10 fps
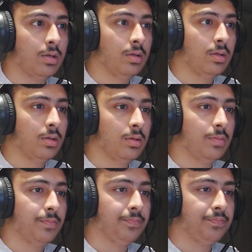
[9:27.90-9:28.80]

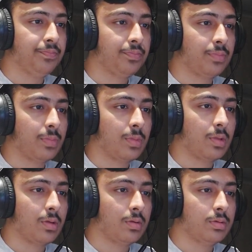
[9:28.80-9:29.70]
[no speech]